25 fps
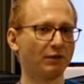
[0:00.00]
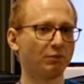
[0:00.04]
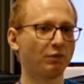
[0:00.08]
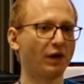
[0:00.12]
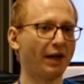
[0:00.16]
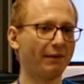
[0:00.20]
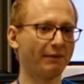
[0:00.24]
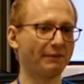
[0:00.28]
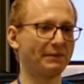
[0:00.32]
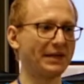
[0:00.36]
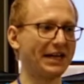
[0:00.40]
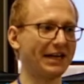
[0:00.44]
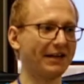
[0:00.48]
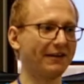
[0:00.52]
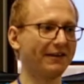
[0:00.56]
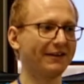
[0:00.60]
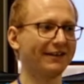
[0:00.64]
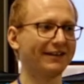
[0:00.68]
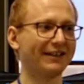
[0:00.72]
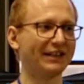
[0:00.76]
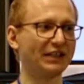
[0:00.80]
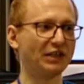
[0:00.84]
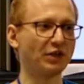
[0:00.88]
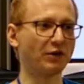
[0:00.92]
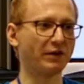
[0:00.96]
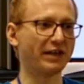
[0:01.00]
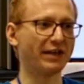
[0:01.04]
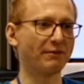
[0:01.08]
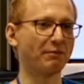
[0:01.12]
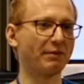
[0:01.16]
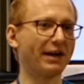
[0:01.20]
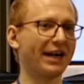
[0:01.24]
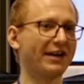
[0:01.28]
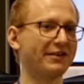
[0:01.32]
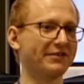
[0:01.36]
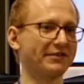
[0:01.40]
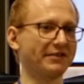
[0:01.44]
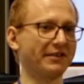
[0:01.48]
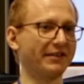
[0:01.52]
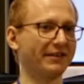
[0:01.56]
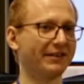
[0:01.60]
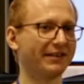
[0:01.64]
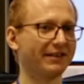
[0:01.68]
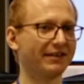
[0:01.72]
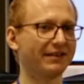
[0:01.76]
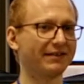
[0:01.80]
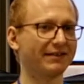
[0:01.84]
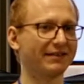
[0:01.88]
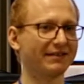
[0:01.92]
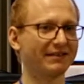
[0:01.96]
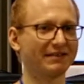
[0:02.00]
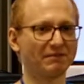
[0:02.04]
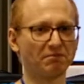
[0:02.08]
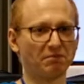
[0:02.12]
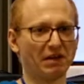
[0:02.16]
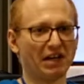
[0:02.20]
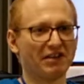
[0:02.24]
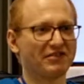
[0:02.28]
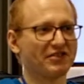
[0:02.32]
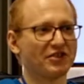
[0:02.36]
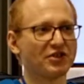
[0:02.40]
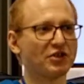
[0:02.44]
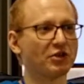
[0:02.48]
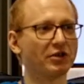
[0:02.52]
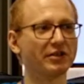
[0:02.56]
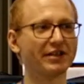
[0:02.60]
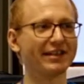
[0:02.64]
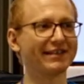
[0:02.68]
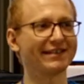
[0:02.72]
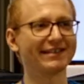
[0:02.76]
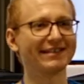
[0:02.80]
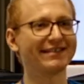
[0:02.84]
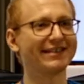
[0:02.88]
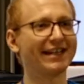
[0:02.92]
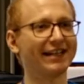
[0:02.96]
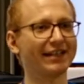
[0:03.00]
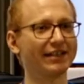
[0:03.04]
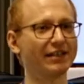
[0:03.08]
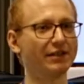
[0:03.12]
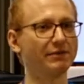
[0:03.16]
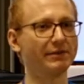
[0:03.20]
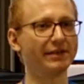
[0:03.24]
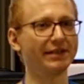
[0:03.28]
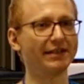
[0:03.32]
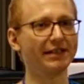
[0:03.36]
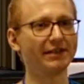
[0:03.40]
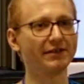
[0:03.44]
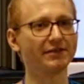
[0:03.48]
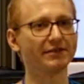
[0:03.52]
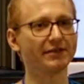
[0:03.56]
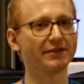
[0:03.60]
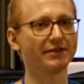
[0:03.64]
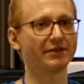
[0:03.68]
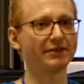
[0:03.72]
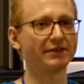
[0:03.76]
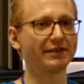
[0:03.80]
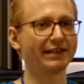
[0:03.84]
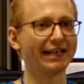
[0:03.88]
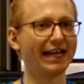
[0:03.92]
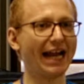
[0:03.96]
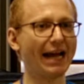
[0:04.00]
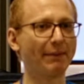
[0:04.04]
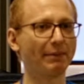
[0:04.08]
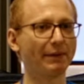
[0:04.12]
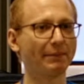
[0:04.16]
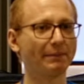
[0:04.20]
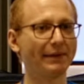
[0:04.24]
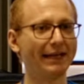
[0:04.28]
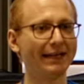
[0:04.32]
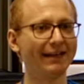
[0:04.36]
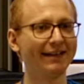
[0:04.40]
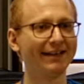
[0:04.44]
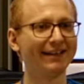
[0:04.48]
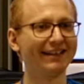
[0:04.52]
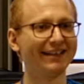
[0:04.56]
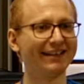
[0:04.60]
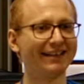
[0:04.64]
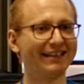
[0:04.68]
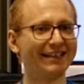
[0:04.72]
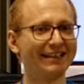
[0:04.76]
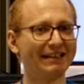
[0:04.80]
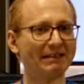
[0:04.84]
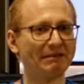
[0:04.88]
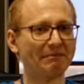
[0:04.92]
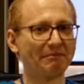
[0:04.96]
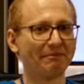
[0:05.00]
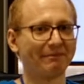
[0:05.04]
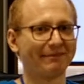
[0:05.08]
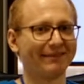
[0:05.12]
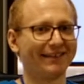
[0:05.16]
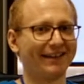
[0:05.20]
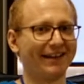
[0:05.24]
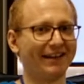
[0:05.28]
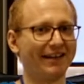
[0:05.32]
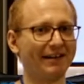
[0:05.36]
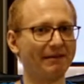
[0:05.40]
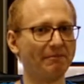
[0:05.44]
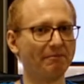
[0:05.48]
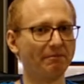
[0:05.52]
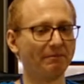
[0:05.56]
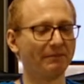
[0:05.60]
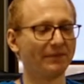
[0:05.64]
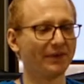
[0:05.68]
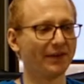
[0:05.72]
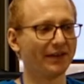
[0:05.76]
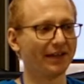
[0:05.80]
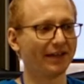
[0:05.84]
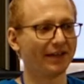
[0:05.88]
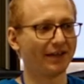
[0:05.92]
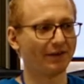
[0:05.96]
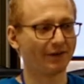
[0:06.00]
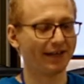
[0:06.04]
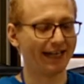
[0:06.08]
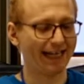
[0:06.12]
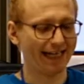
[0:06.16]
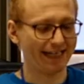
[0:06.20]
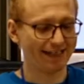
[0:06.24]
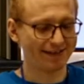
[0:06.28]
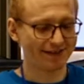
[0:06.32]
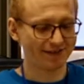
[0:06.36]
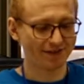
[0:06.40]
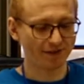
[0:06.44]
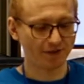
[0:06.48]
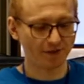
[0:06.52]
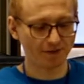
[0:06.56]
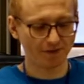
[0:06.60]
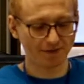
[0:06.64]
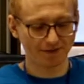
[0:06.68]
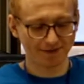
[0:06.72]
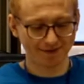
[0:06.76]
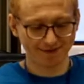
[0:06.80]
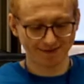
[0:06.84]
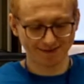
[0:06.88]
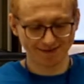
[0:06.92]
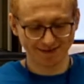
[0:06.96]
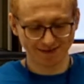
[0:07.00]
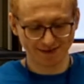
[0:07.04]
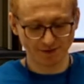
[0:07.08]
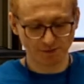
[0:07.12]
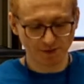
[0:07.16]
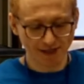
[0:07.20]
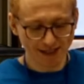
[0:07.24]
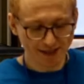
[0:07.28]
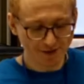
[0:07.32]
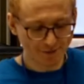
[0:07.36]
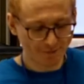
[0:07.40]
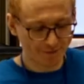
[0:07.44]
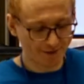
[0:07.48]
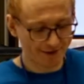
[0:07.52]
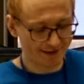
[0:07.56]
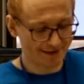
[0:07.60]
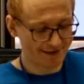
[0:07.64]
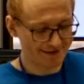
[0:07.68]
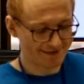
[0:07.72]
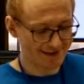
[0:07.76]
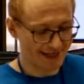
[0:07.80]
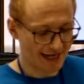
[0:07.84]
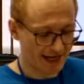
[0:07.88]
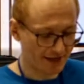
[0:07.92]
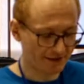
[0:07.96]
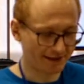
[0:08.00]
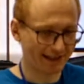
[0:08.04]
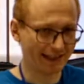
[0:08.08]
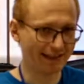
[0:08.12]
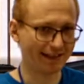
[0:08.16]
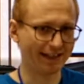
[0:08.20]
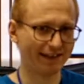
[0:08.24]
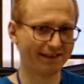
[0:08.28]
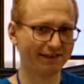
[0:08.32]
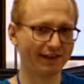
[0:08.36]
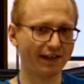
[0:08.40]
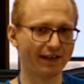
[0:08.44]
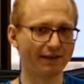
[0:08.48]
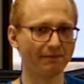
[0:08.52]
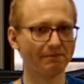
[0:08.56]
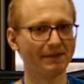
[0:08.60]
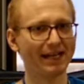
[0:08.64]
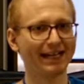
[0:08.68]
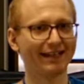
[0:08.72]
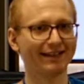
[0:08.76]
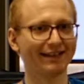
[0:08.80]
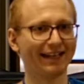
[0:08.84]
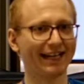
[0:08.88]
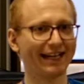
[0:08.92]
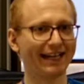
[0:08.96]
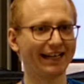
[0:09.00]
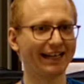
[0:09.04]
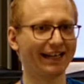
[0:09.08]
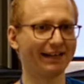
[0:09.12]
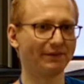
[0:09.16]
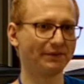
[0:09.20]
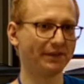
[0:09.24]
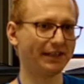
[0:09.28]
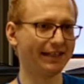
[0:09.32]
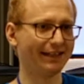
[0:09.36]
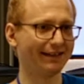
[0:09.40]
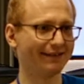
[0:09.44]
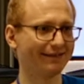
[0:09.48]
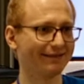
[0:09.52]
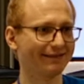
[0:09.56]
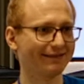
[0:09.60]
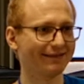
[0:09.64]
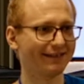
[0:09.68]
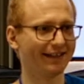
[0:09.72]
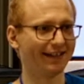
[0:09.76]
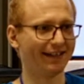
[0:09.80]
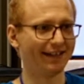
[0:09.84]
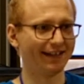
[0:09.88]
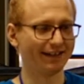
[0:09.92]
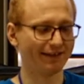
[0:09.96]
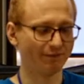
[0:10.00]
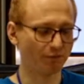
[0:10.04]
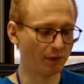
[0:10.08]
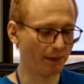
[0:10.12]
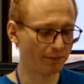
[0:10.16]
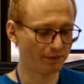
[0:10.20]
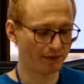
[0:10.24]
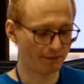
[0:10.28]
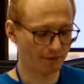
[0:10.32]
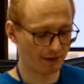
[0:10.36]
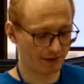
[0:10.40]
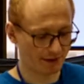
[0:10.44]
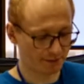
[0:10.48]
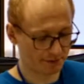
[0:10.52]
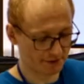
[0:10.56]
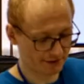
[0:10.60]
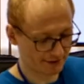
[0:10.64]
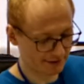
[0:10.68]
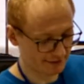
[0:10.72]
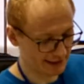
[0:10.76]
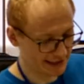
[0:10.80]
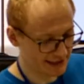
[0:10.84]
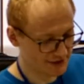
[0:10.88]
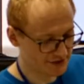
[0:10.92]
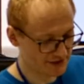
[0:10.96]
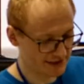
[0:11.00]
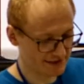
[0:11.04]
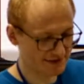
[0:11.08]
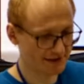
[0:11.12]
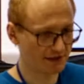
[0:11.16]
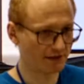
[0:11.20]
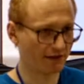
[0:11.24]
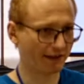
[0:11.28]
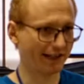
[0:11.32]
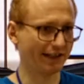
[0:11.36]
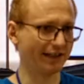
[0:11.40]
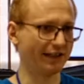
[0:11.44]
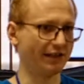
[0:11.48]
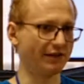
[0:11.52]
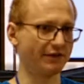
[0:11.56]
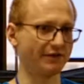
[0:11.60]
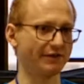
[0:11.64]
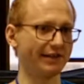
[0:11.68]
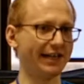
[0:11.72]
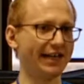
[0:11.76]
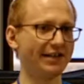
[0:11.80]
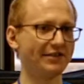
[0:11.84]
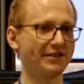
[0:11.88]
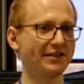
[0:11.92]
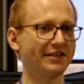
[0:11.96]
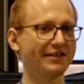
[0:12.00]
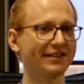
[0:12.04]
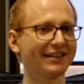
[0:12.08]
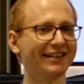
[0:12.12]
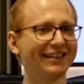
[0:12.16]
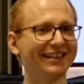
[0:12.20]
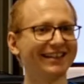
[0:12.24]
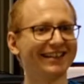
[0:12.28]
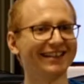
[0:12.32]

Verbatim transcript: Problem here, you're in the browser. The browser sure doesn't tell you when the user is using an Apple pen. Um, OK, so the way you figure this out, and that's going to make like every uh, web developer cringe, is you look at the user agent.